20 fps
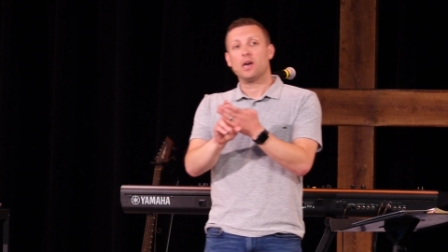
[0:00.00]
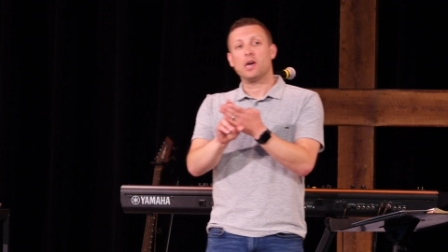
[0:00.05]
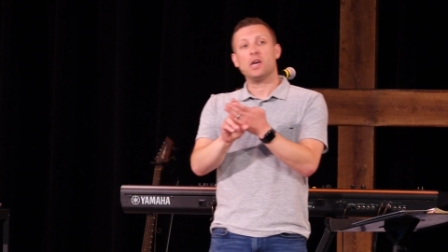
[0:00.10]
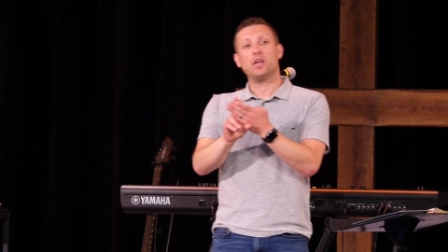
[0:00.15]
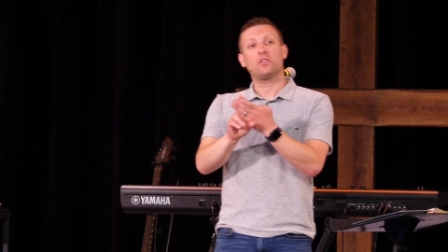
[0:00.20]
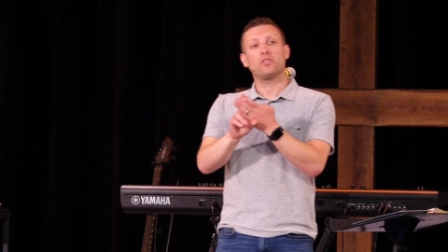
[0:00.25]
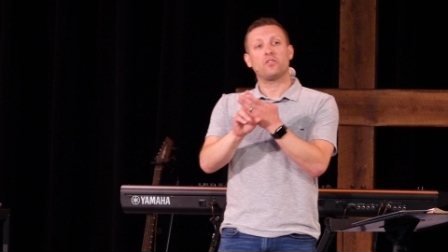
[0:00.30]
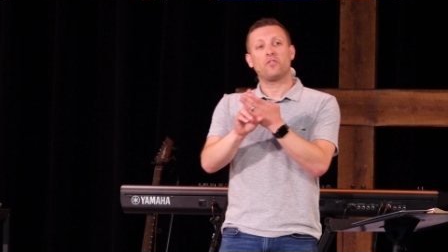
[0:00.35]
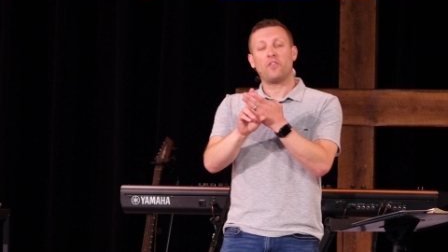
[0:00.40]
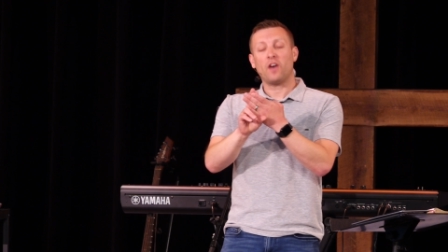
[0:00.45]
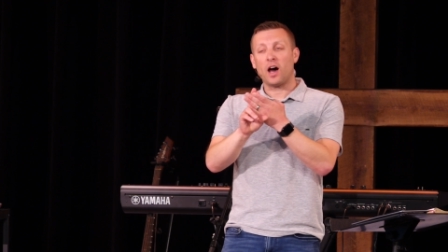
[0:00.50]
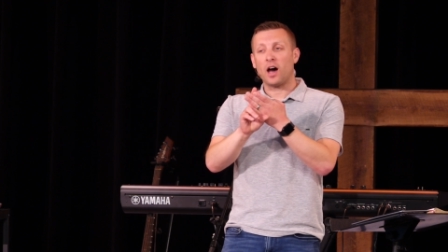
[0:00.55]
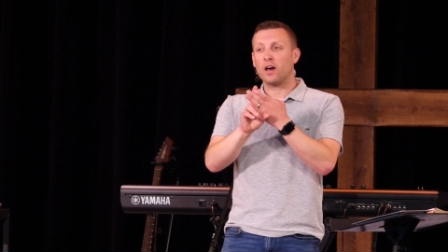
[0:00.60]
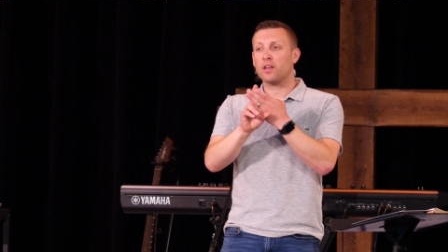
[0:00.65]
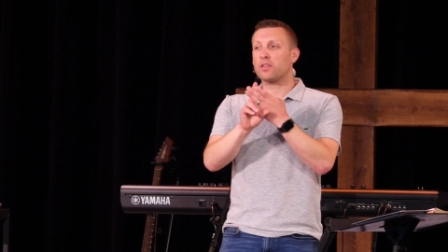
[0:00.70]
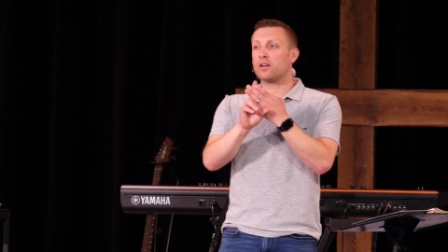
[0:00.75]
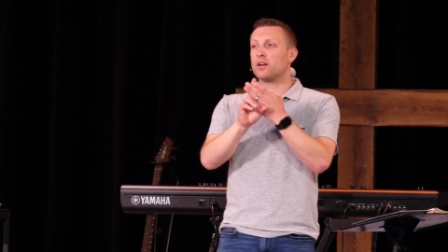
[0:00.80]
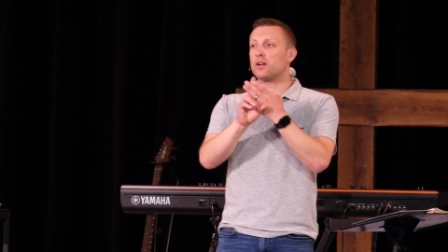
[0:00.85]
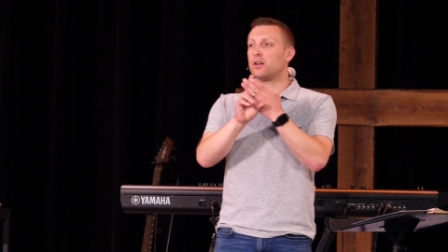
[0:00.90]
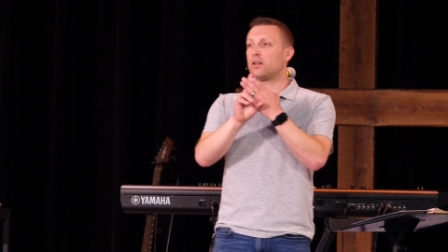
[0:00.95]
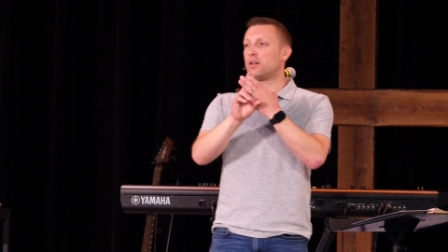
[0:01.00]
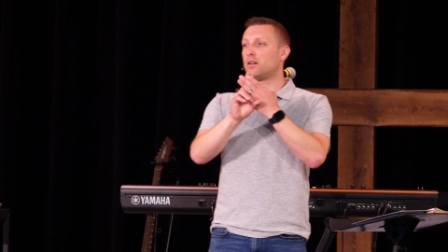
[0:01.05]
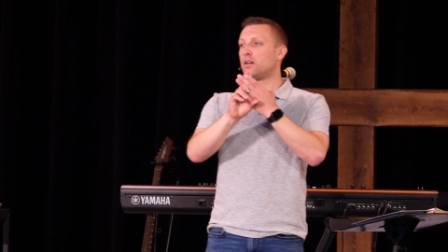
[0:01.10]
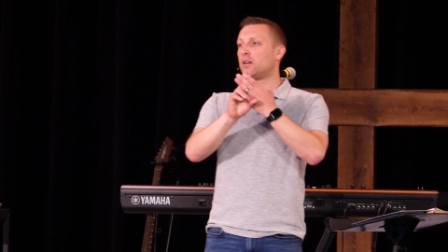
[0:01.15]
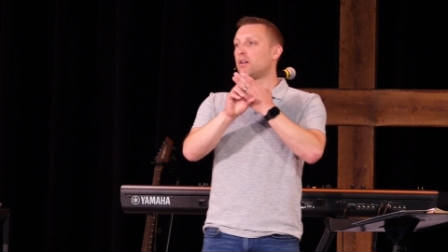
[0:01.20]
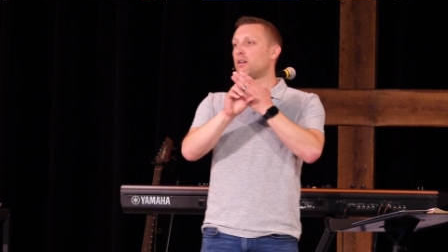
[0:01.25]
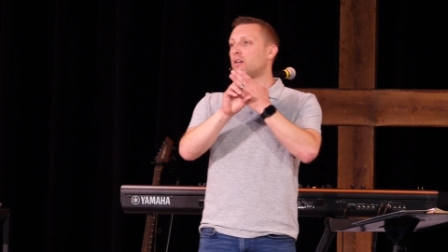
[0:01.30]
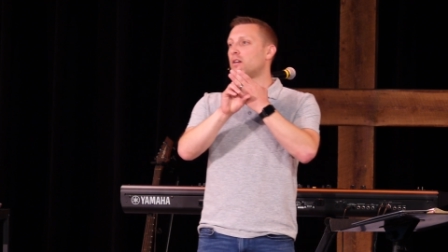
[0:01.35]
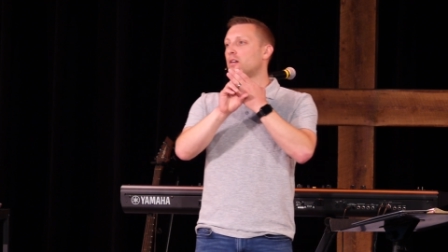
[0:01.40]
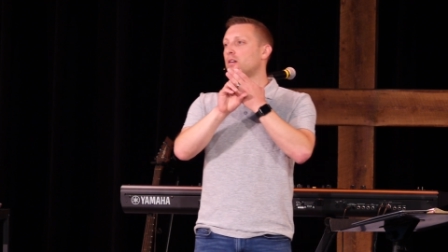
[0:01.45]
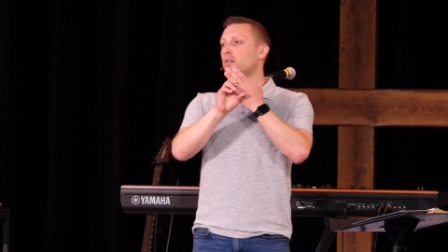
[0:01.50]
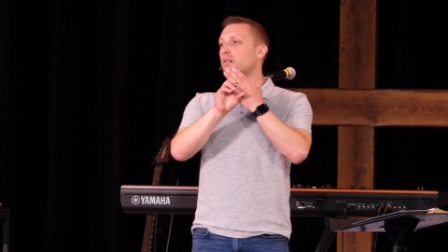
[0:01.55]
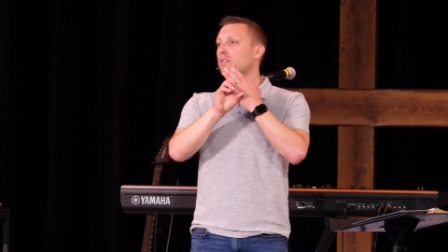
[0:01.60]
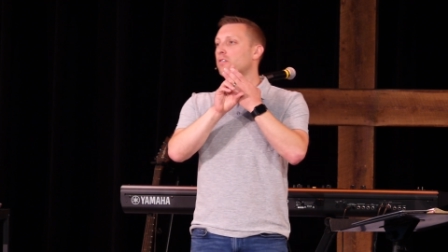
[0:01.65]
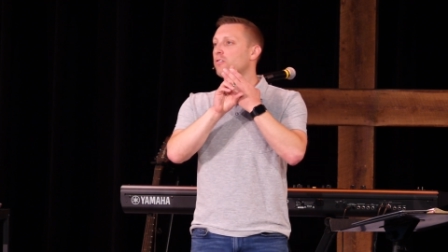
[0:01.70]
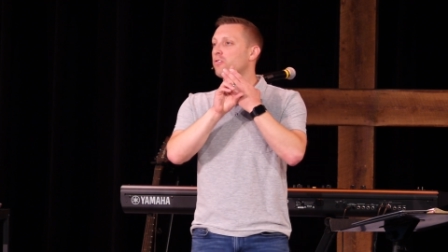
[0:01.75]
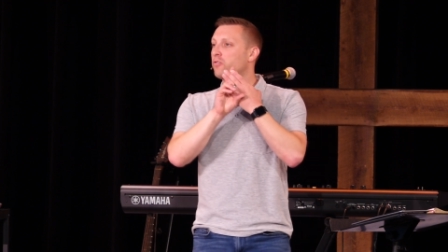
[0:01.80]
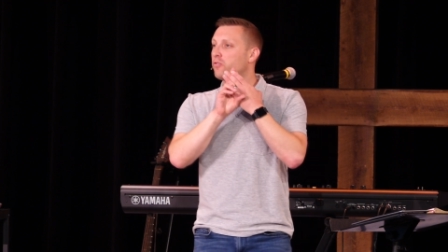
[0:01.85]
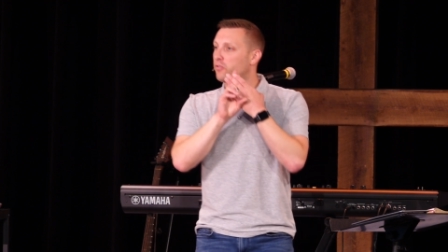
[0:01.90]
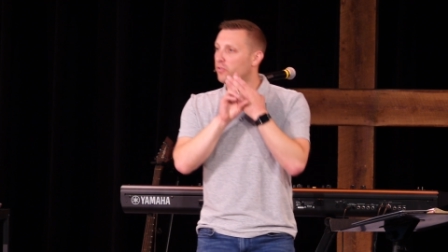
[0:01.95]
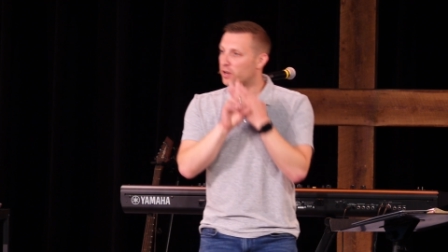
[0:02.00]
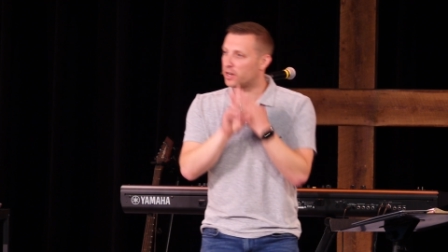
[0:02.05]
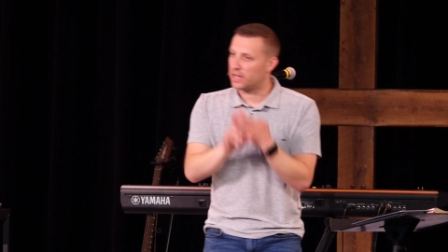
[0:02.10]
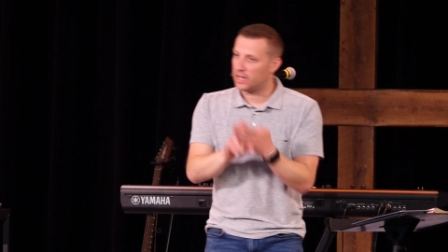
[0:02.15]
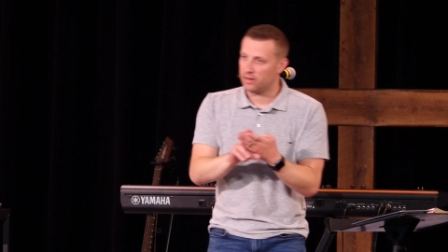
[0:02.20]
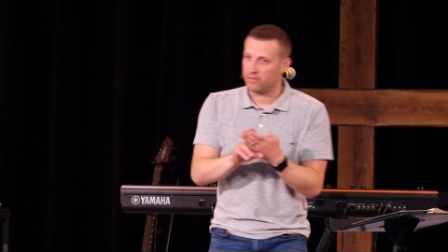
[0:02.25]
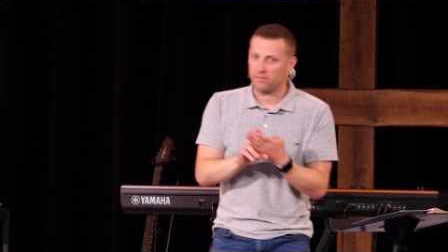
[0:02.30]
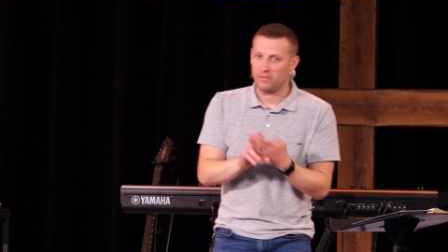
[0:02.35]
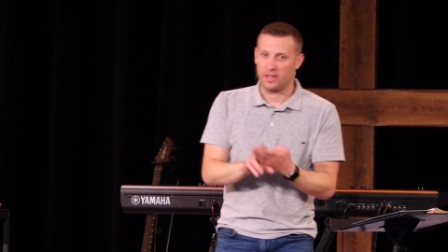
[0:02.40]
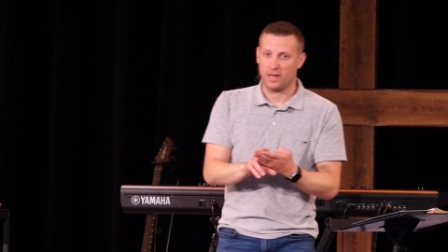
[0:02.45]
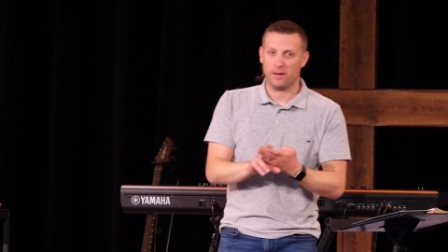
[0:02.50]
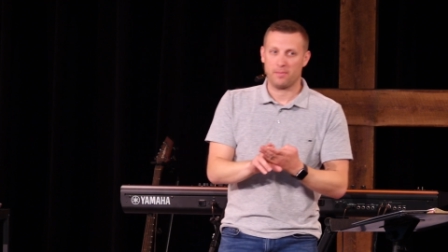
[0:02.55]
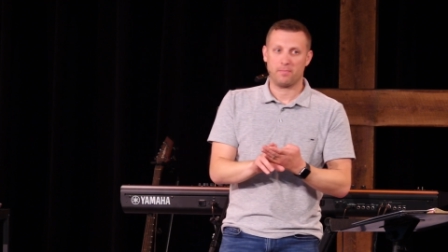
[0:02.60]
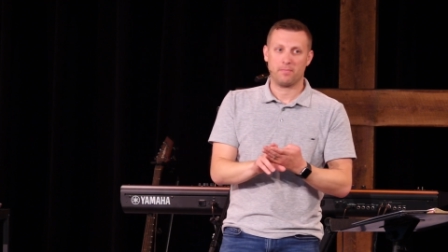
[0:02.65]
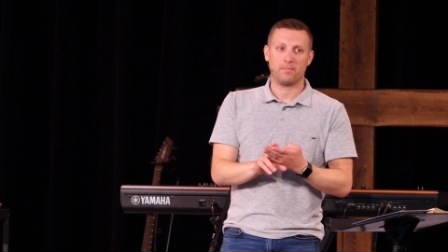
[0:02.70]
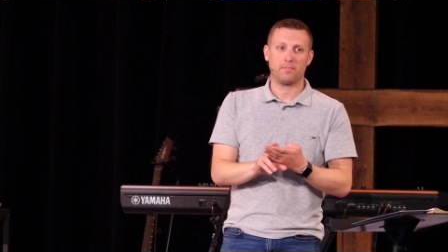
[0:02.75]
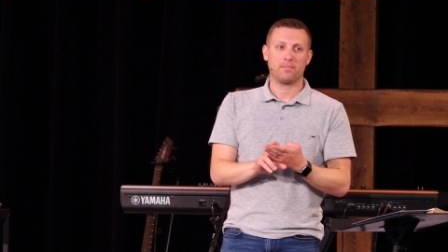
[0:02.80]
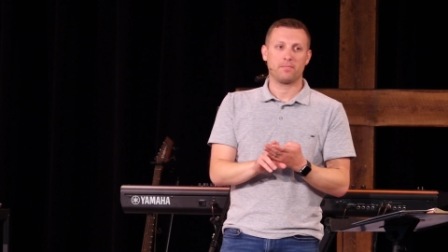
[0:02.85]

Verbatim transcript: it's Father, forgive them.